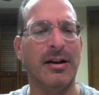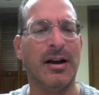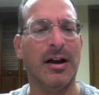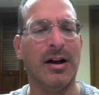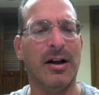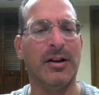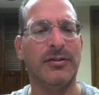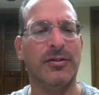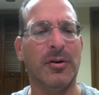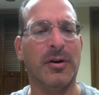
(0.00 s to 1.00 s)
Uh,
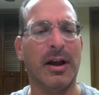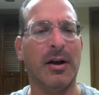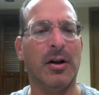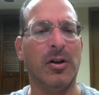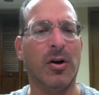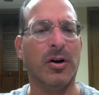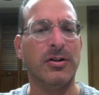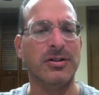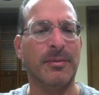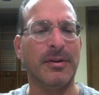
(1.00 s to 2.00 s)
so, okay, a large
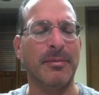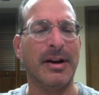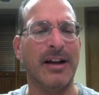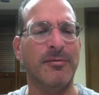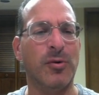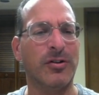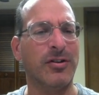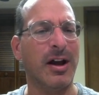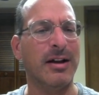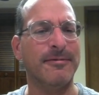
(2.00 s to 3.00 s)
something might have more
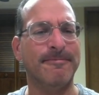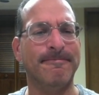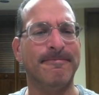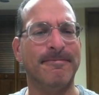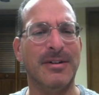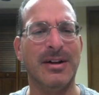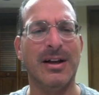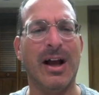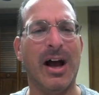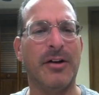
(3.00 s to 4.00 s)
sides. Hmm,
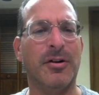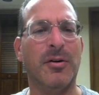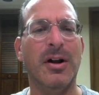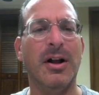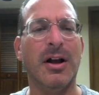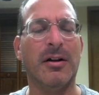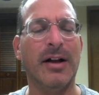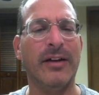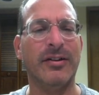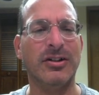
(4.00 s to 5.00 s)
I don't know.
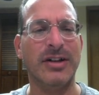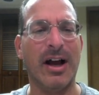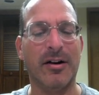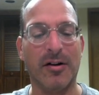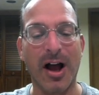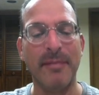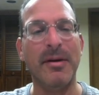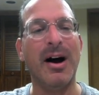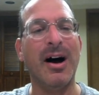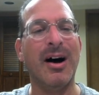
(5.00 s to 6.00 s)
Classic shout out. Hi,
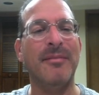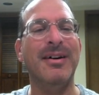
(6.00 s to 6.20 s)
Mom.